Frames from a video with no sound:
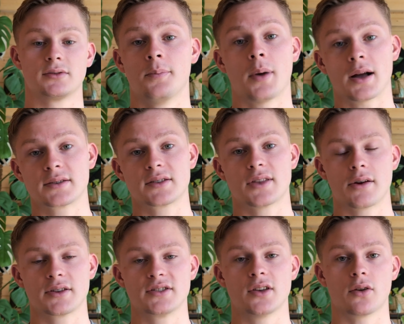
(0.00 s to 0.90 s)
But there
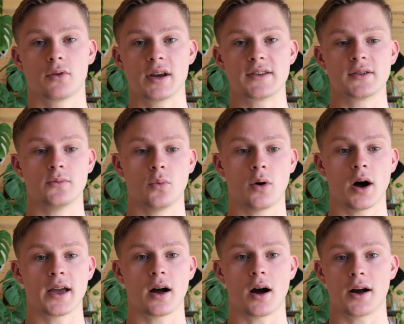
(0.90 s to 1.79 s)
is no reason
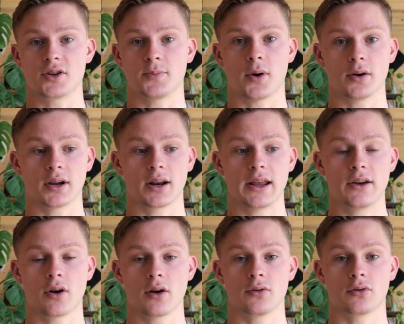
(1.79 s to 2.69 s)
why hydroponically
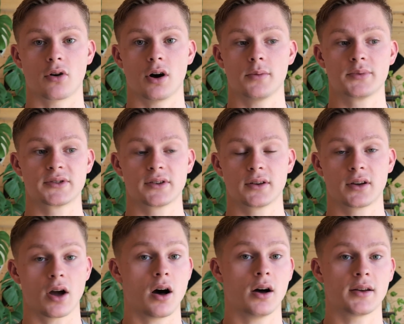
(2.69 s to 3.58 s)
grown crops
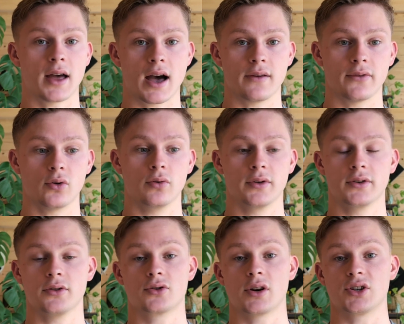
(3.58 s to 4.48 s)
can't have all the
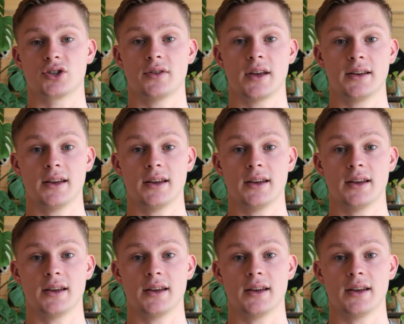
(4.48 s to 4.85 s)
nutrition they